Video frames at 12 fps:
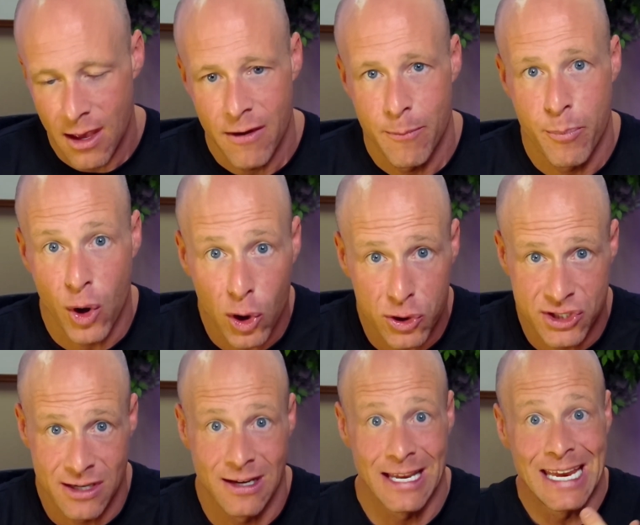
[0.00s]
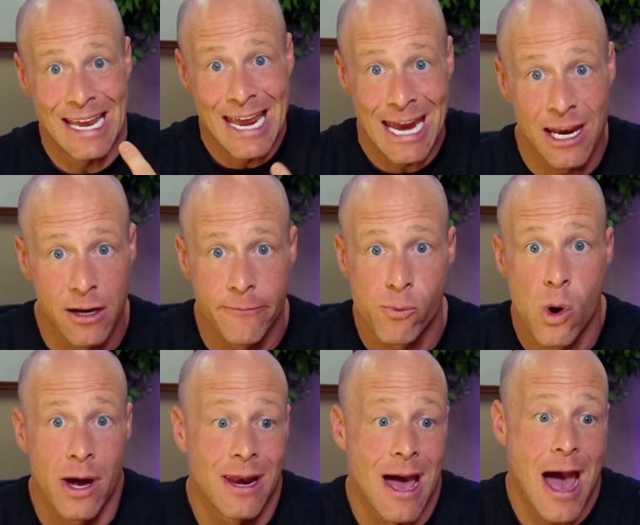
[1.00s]
Personally, N of
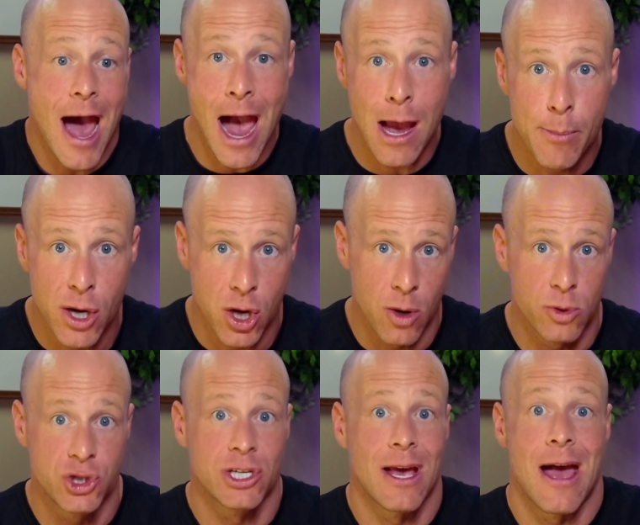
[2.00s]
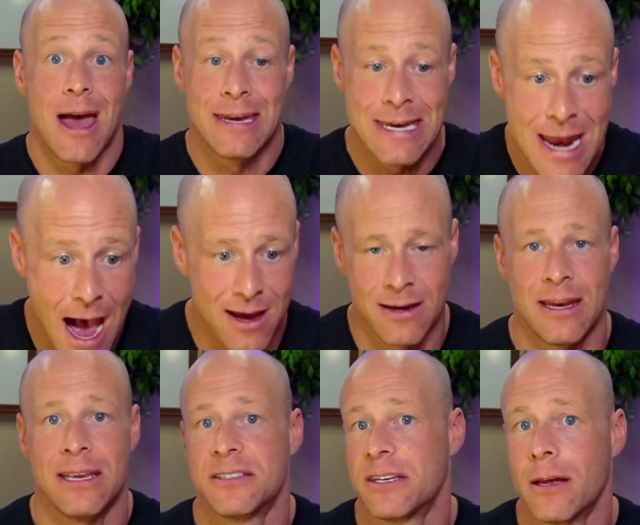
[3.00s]
one, I'm a coach, not an
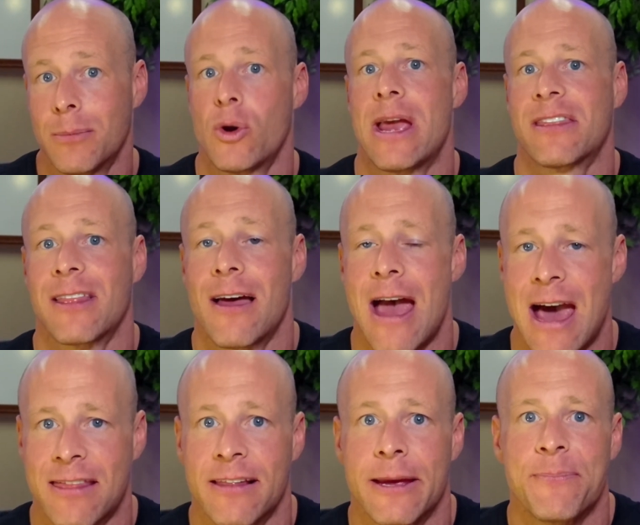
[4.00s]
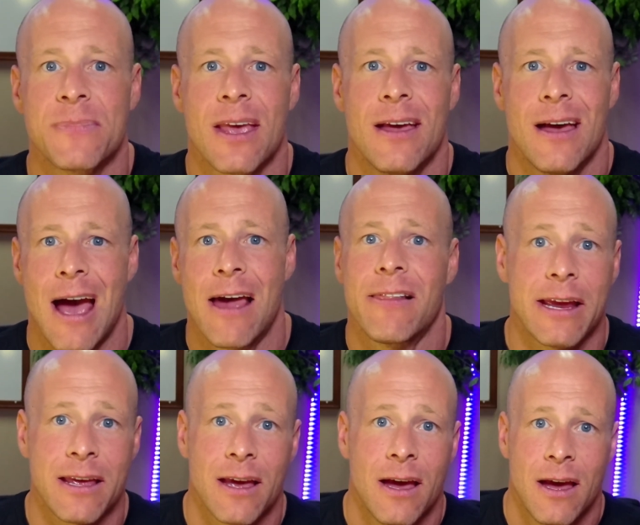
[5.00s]
NCAA athlete. I
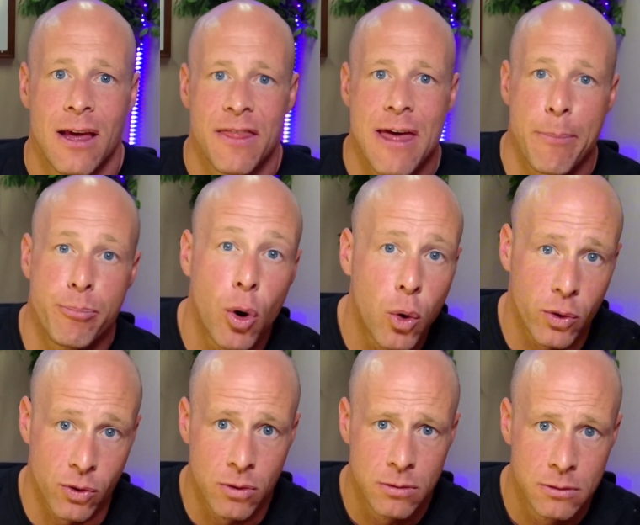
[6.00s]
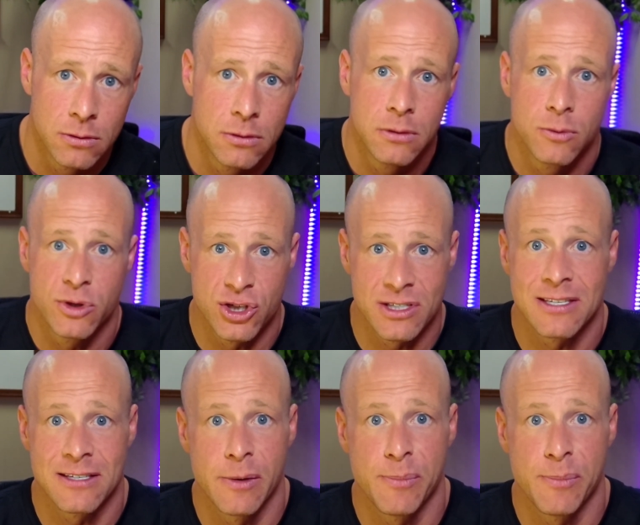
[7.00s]
like that Portal, which is a sleep